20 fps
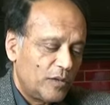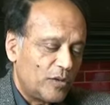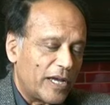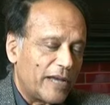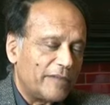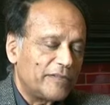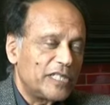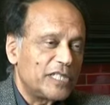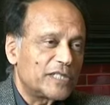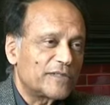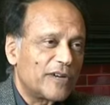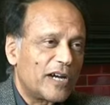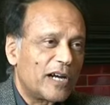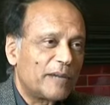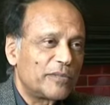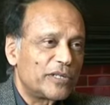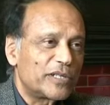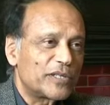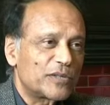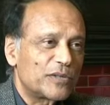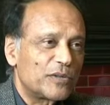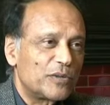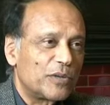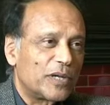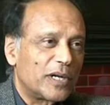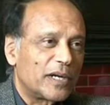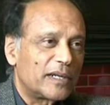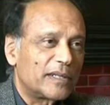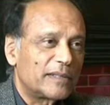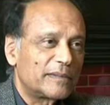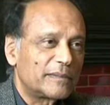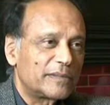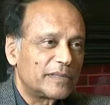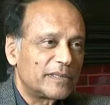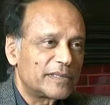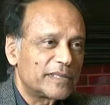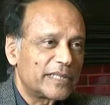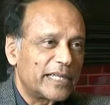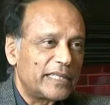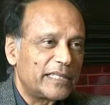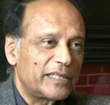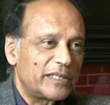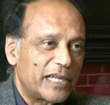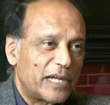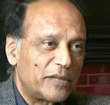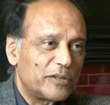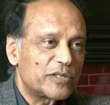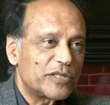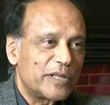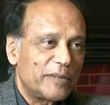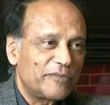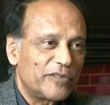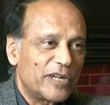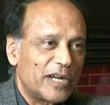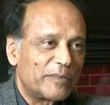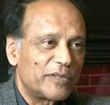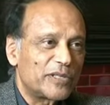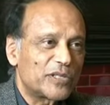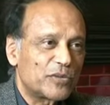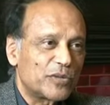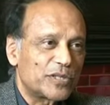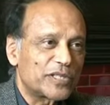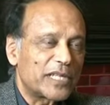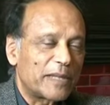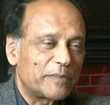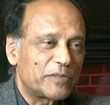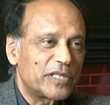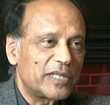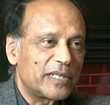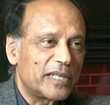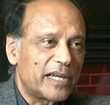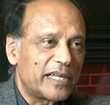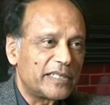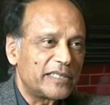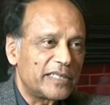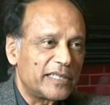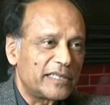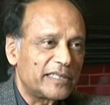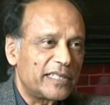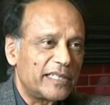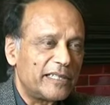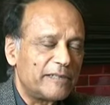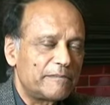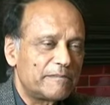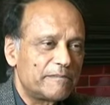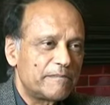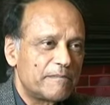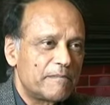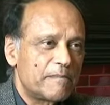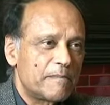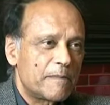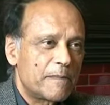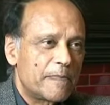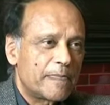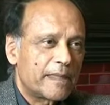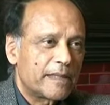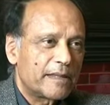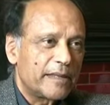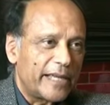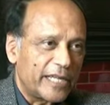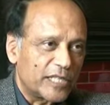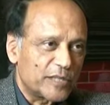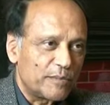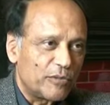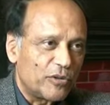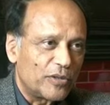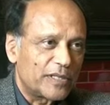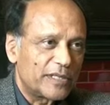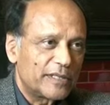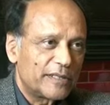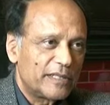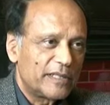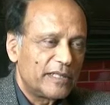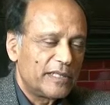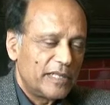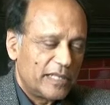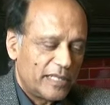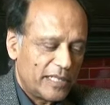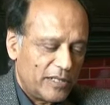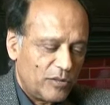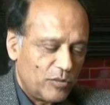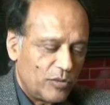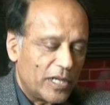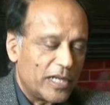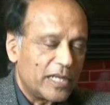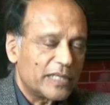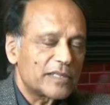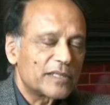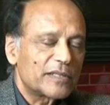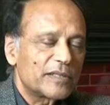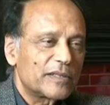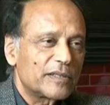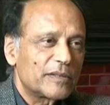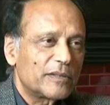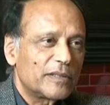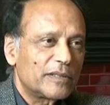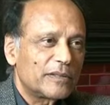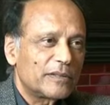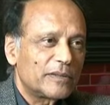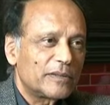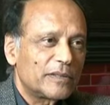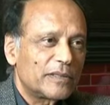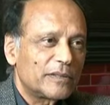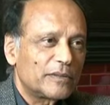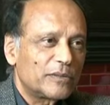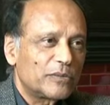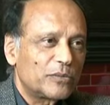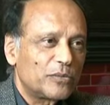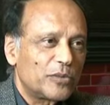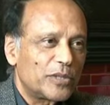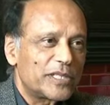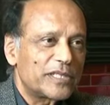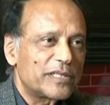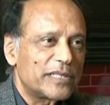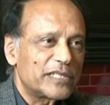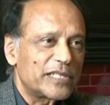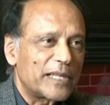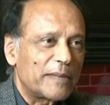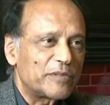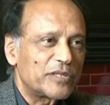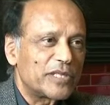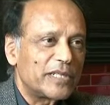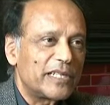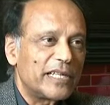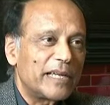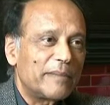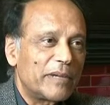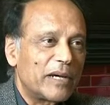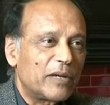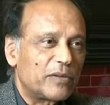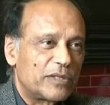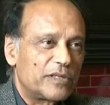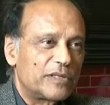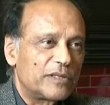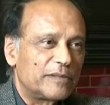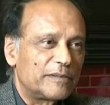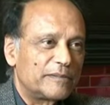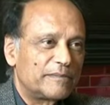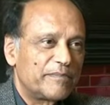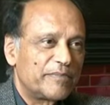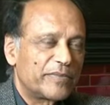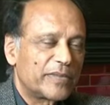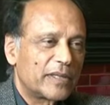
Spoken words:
You have these farmers who are, say, the downstream farmers who are subsidizing the export. And you ask, what's the subsidy amount to?